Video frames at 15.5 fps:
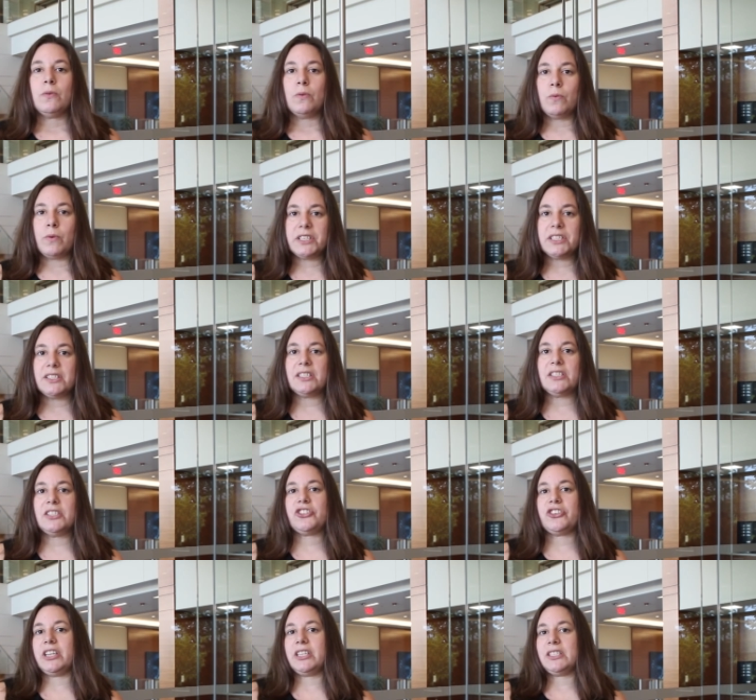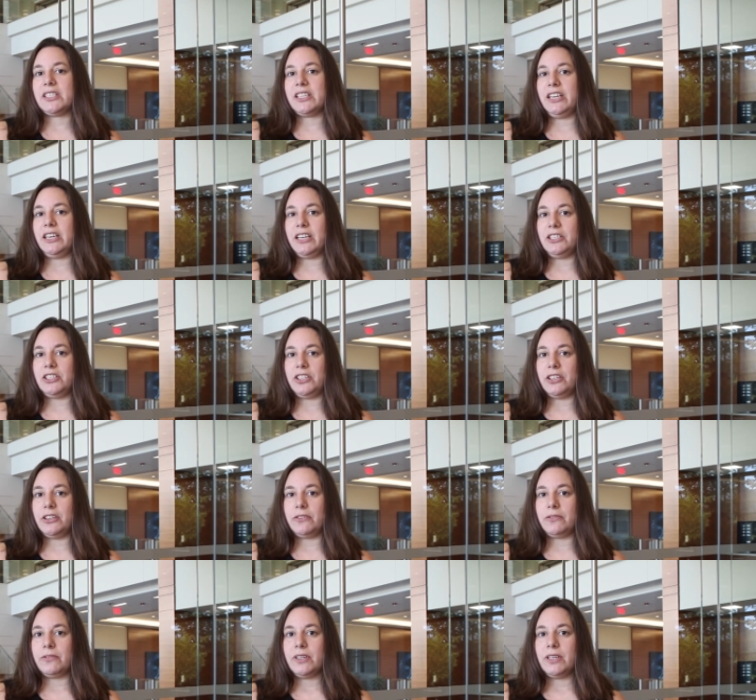What does this translate into?
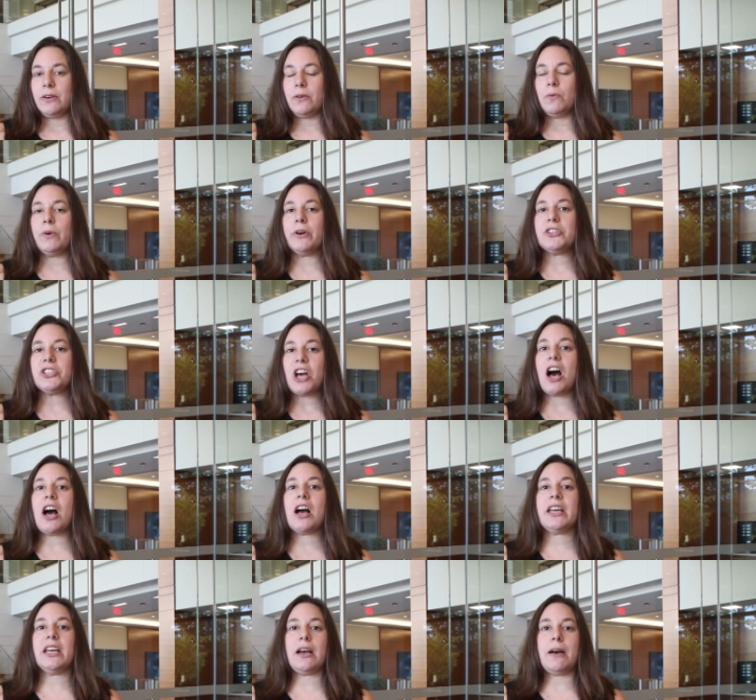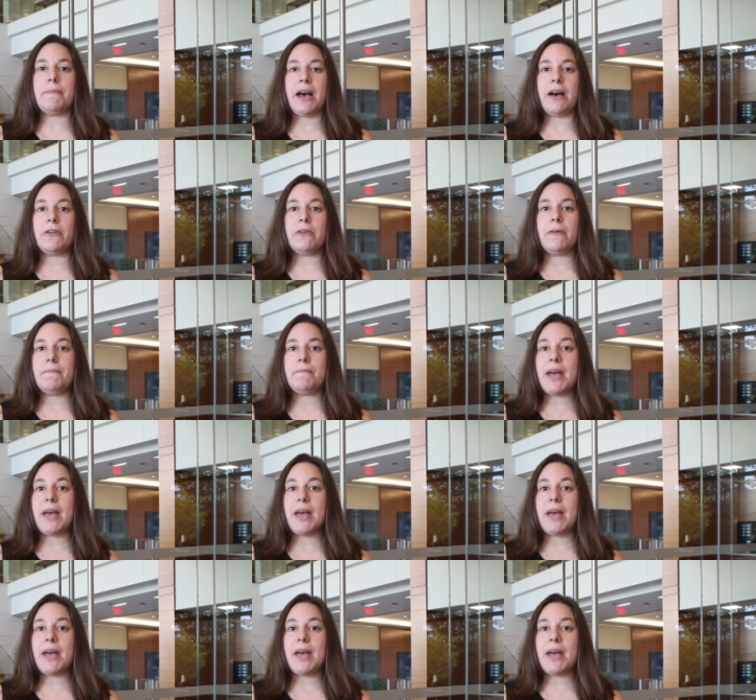We're talking about